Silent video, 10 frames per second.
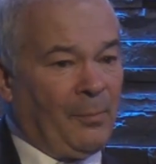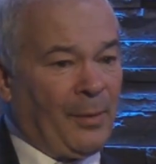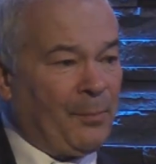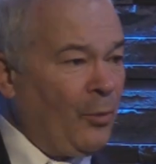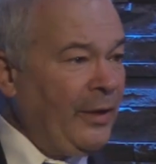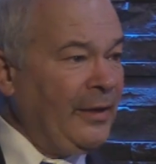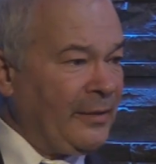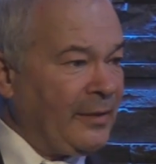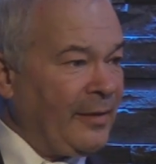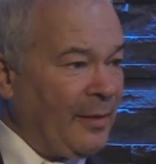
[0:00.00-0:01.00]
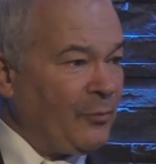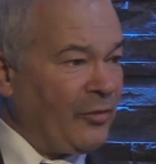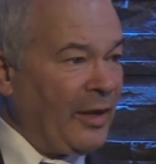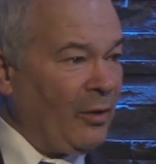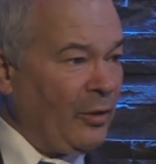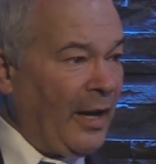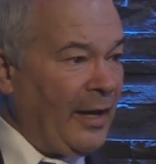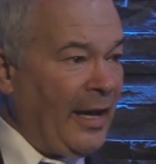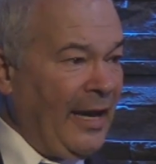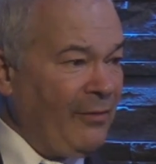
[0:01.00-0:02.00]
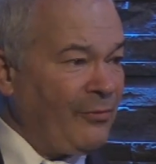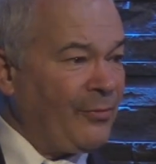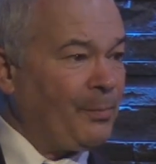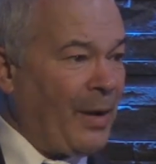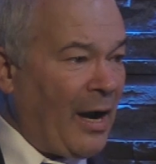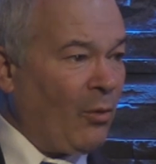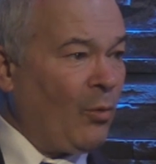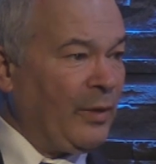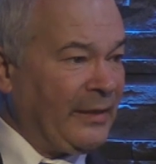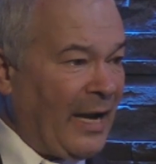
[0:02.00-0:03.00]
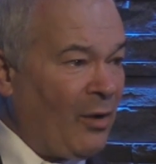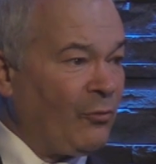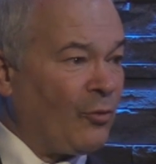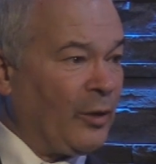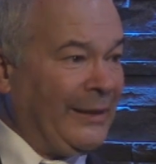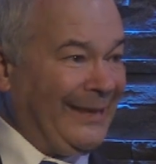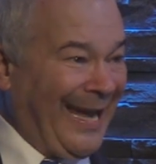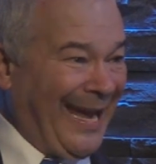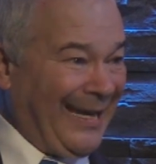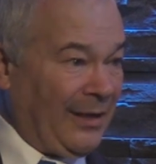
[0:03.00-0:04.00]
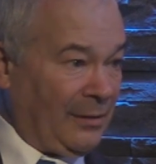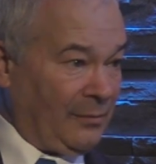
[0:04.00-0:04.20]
But putting it to them saying, okay, if power went down for a day,